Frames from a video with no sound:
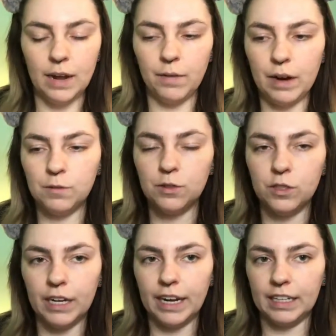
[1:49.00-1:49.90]
And when I was
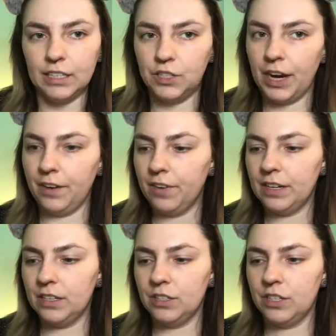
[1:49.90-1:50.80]
looking at the shade
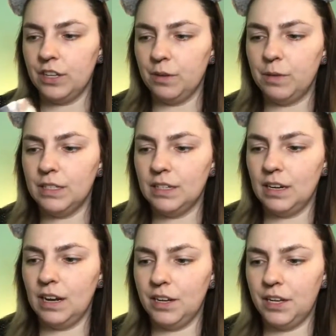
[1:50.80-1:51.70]
range, there
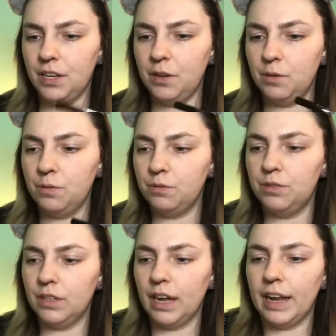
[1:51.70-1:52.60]
wasn't a
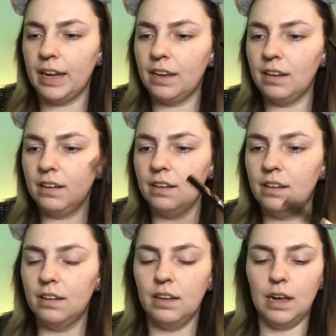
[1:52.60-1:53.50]
huge
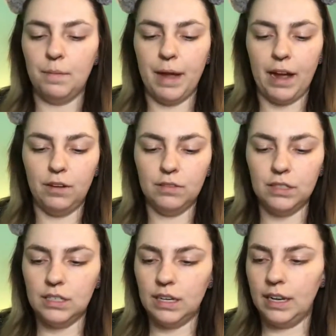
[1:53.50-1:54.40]

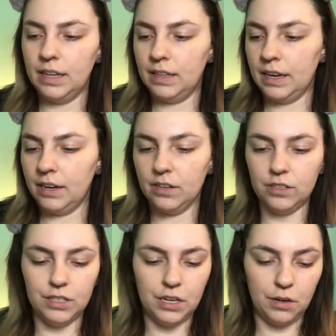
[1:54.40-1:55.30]
amount in
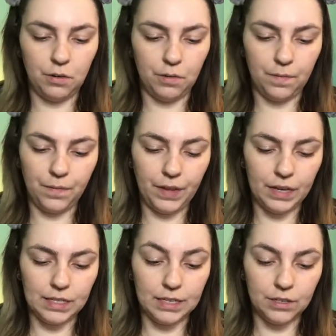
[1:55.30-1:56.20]
there, so
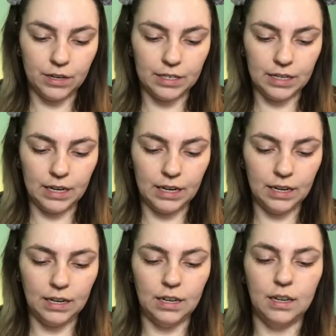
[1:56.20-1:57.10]
that's interesting.